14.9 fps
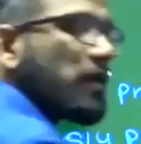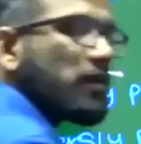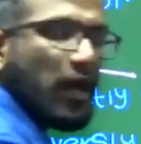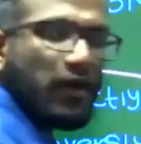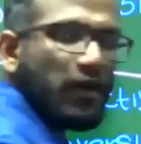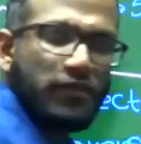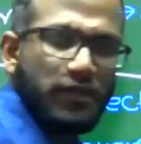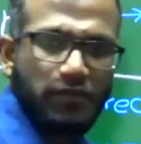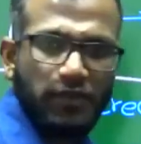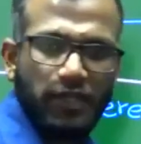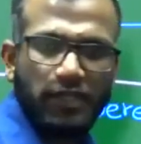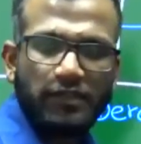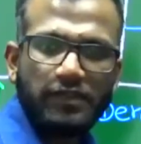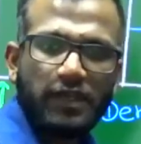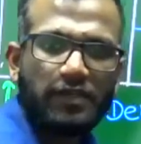after we
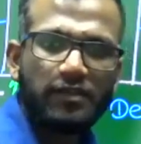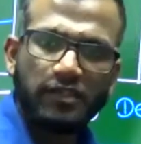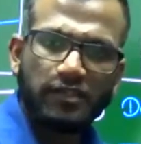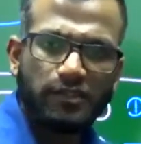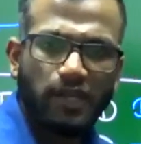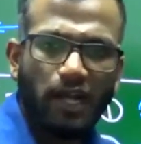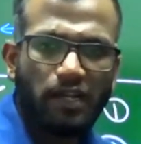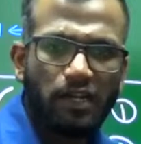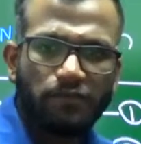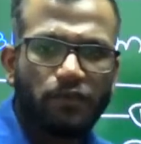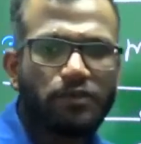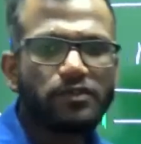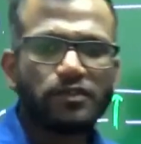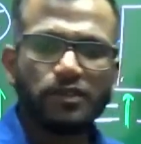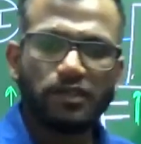discuss resultant
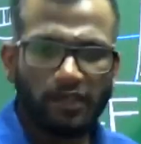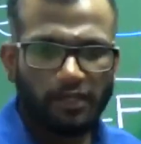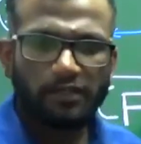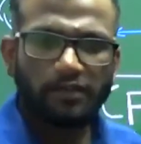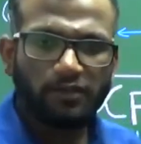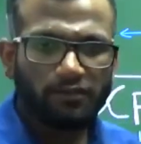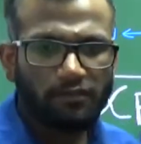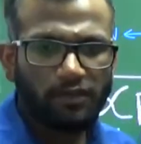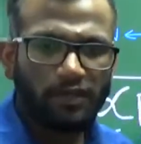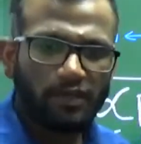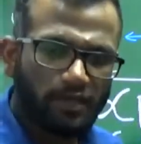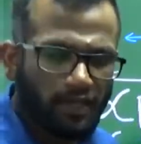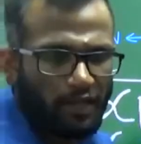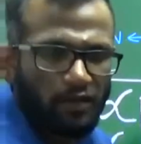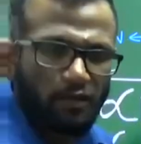force, we
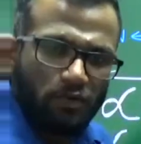can